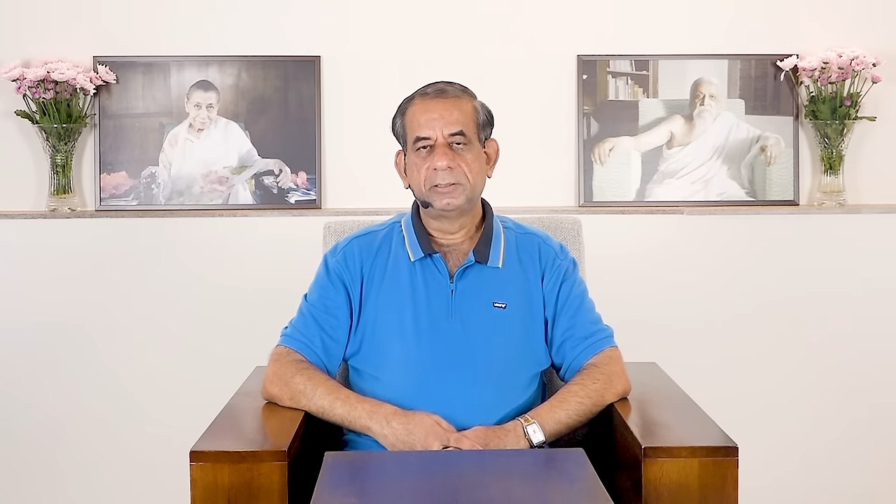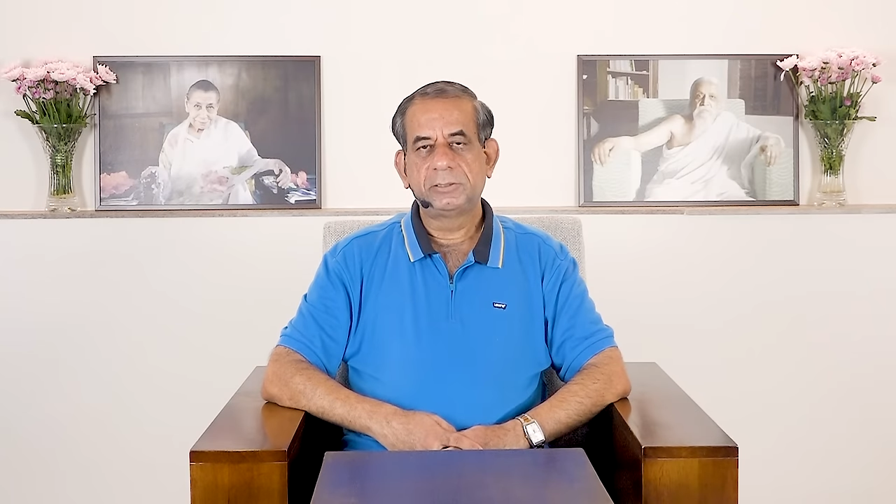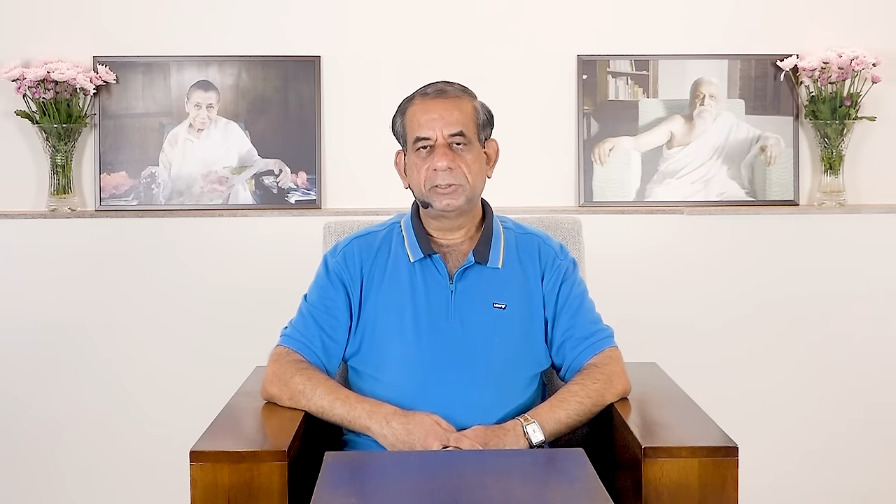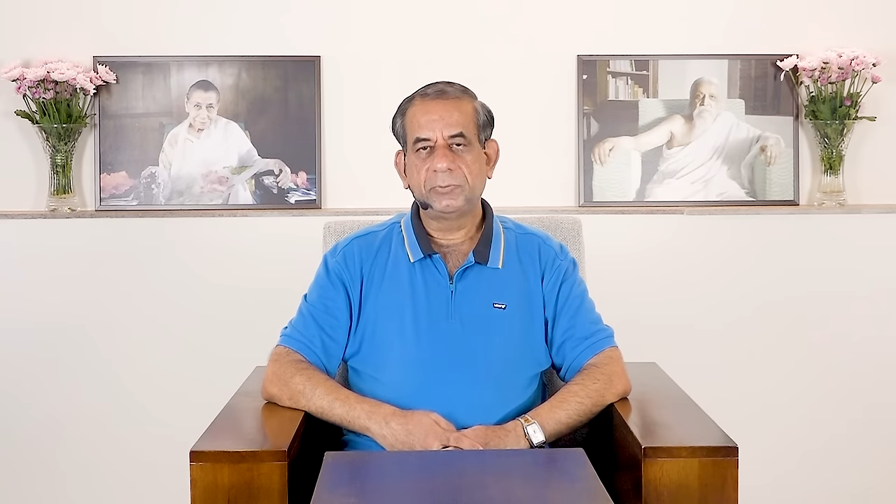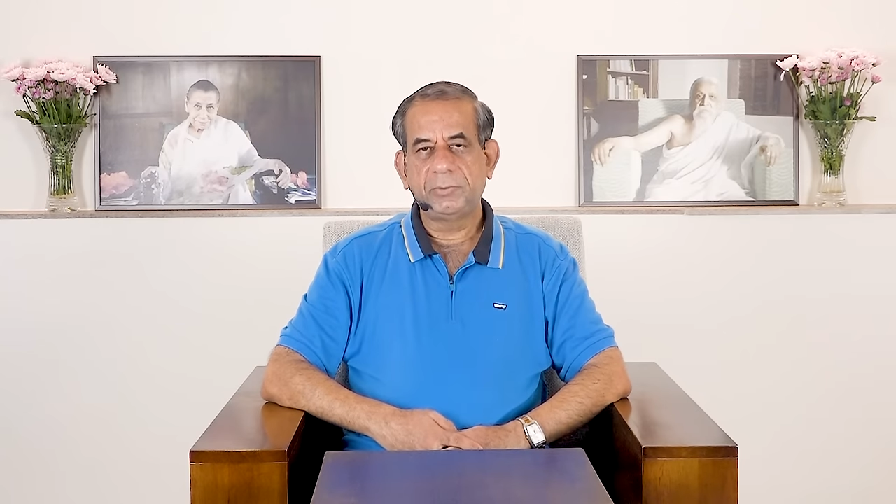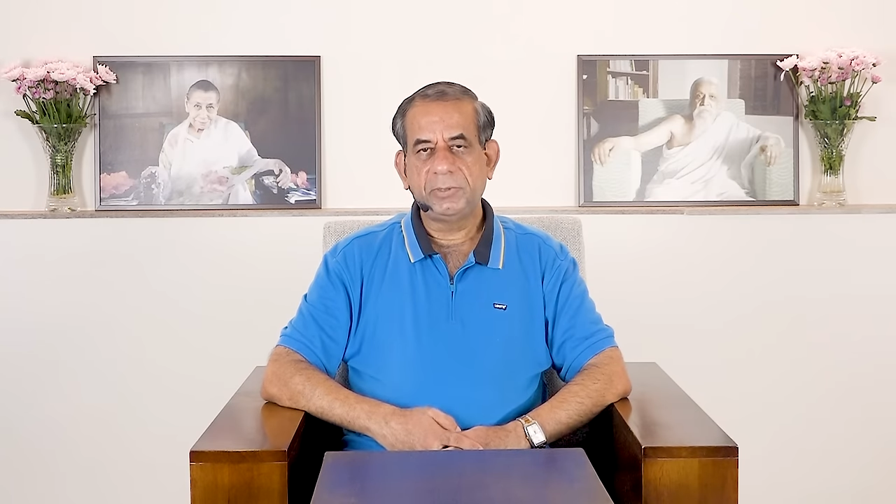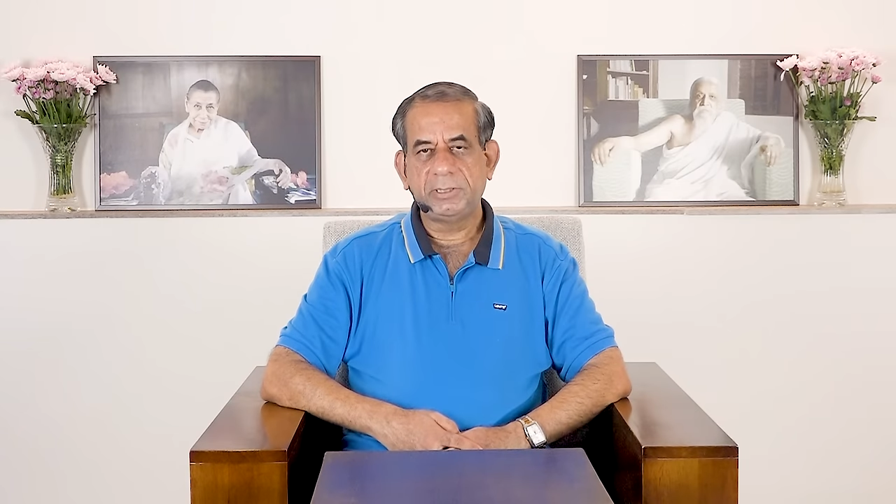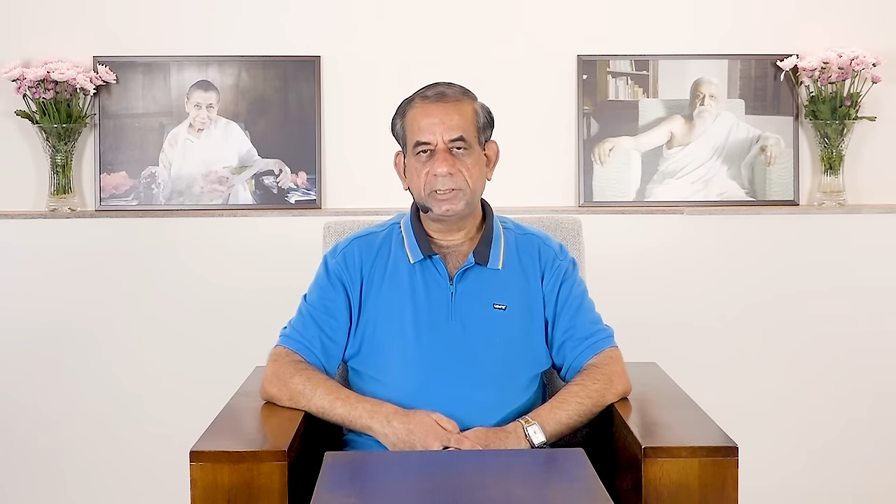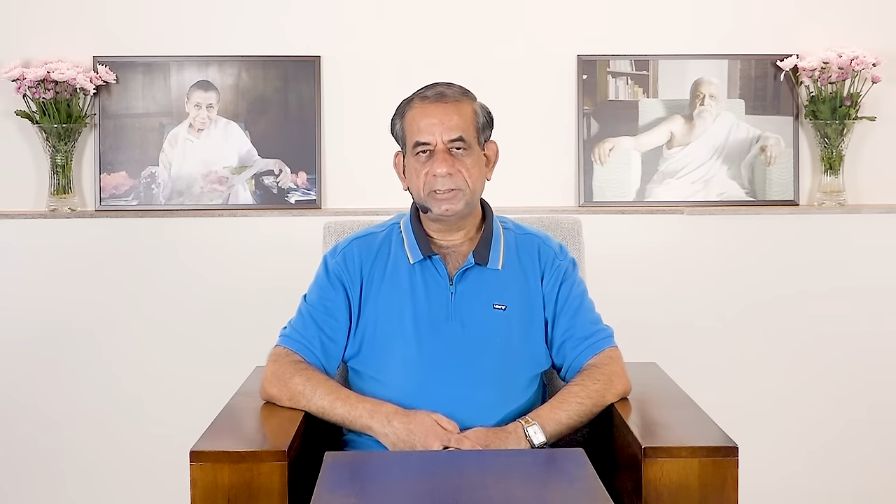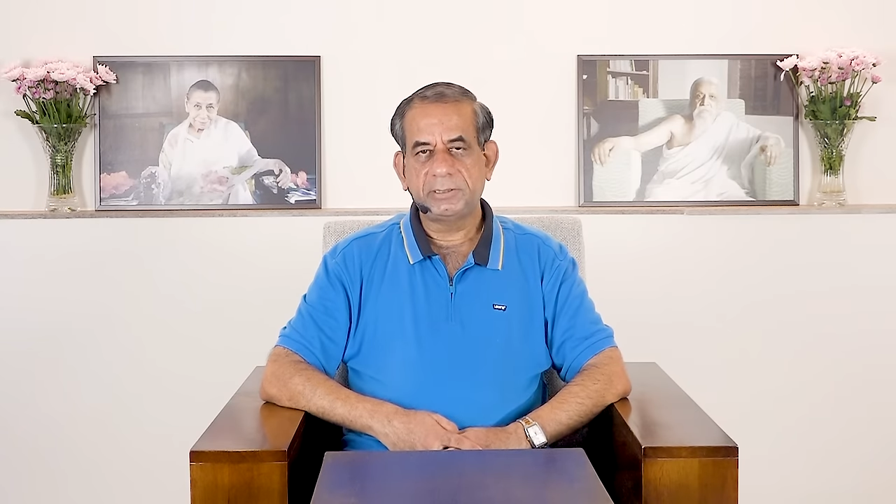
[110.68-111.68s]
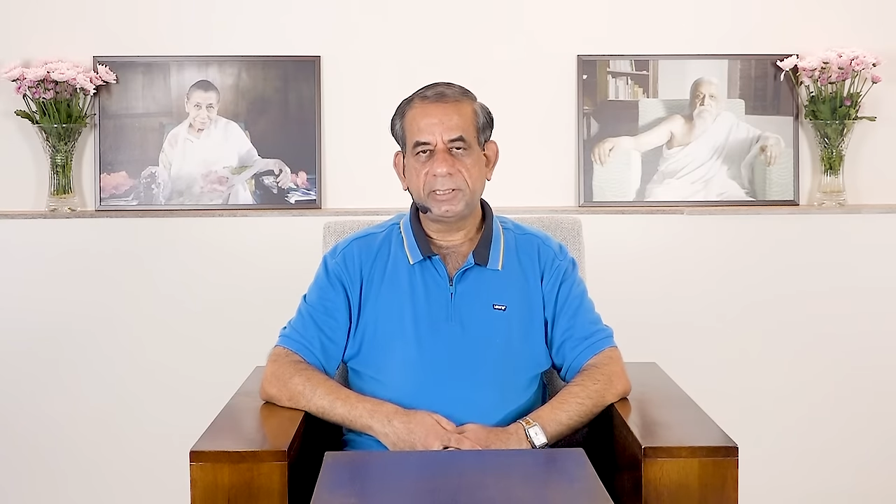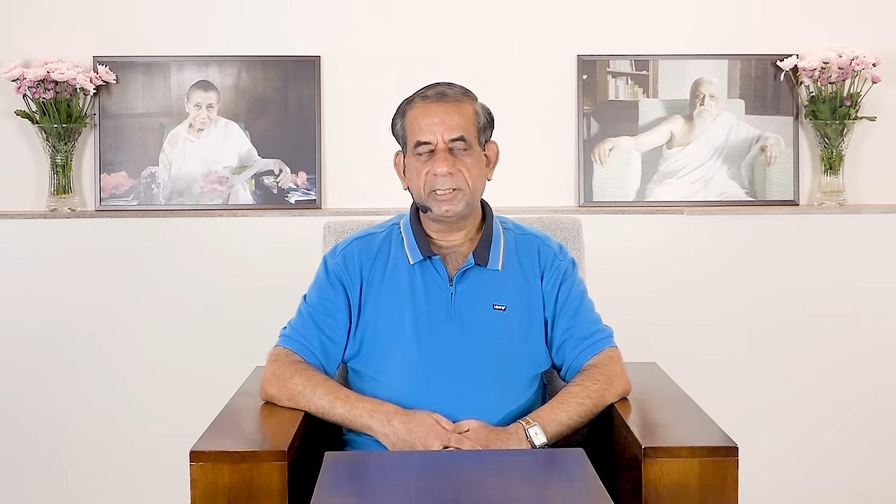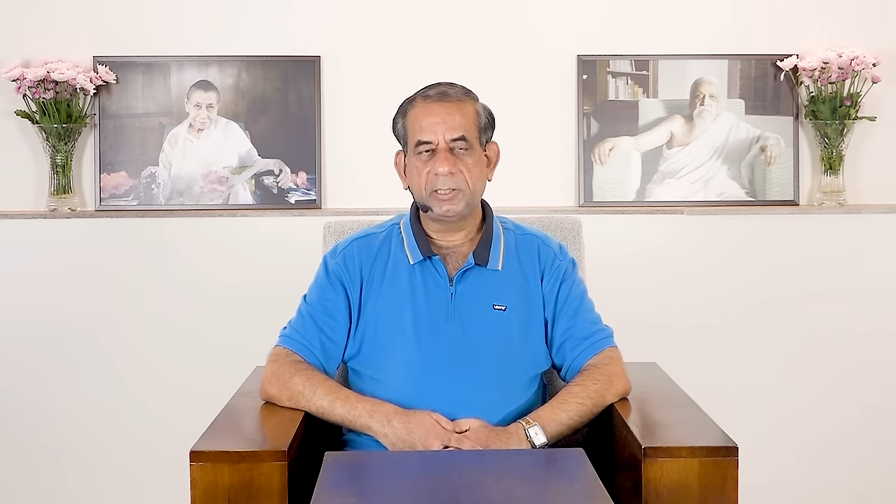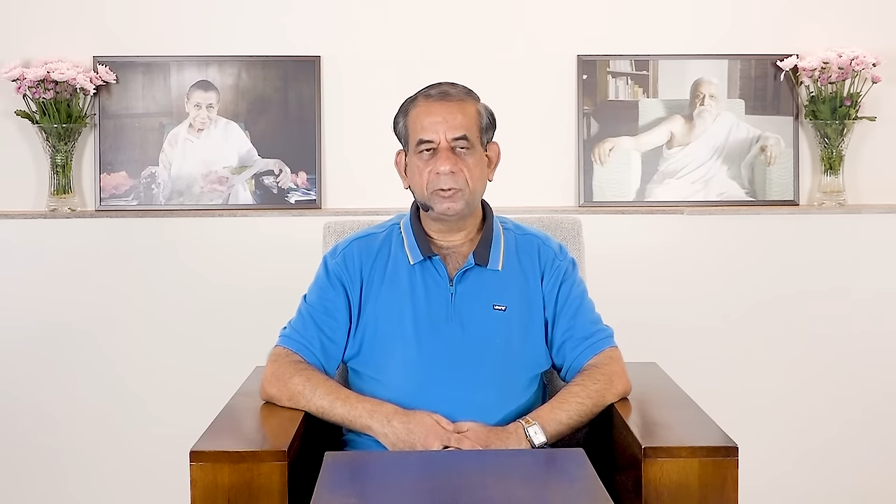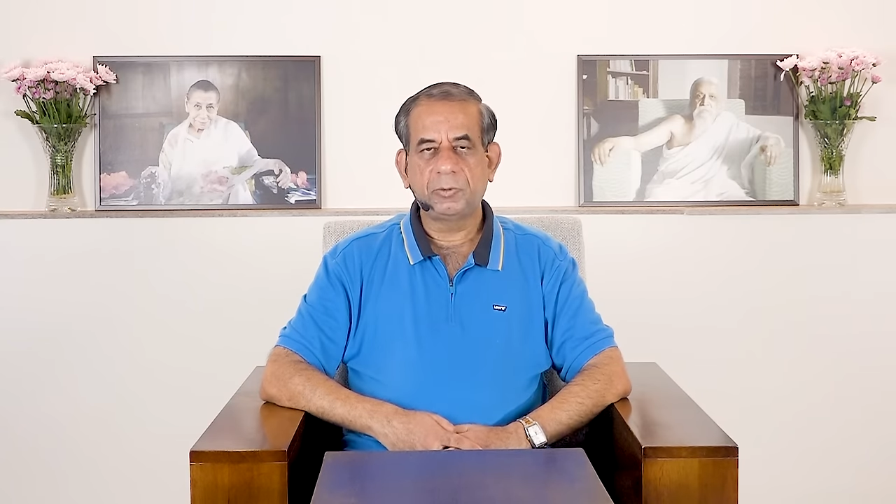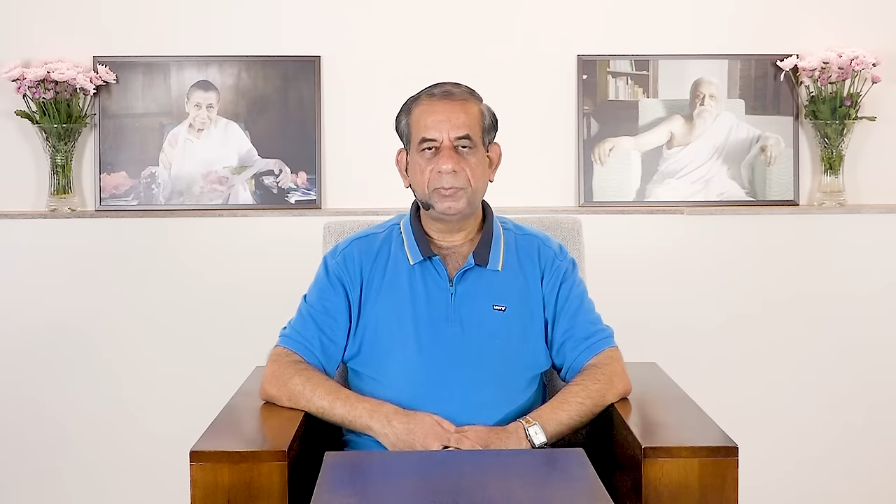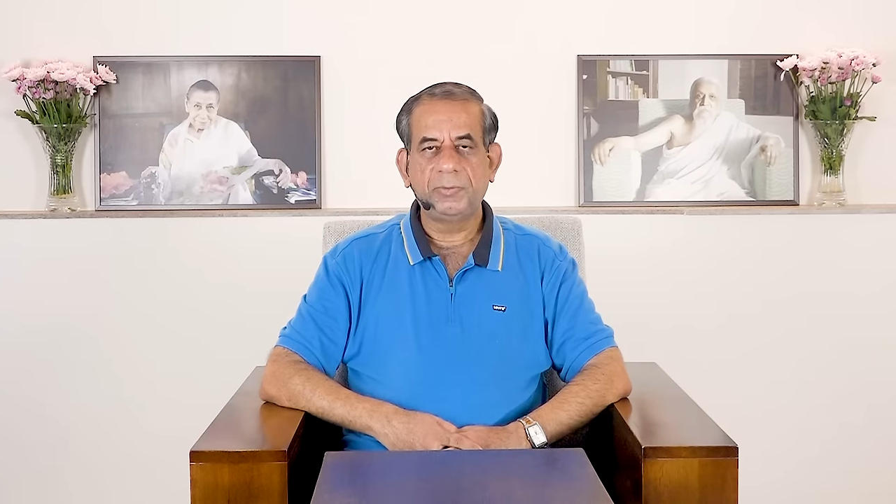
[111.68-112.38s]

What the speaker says: So when we just take a look